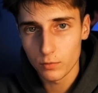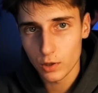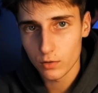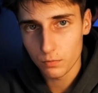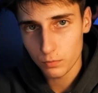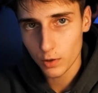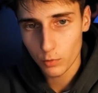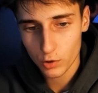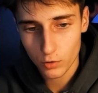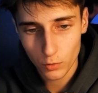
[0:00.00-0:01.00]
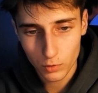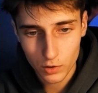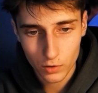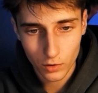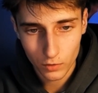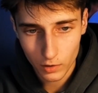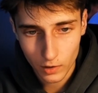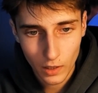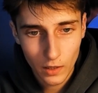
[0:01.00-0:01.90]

Which is pretty much the goal with this entire thing.